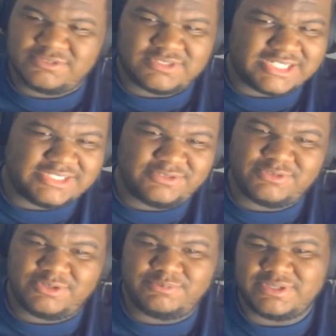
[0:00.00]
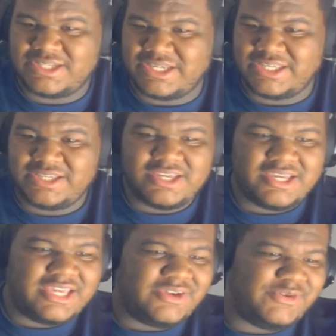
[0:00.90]
not tenfold, but like
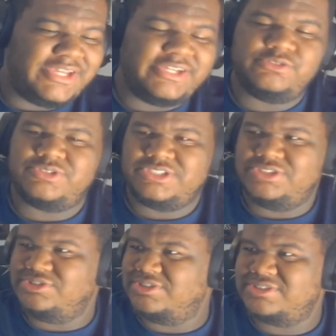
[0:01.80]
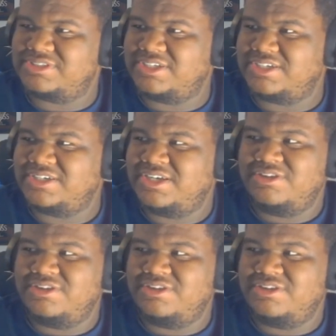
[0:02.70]
with interest. You know what I'm saying?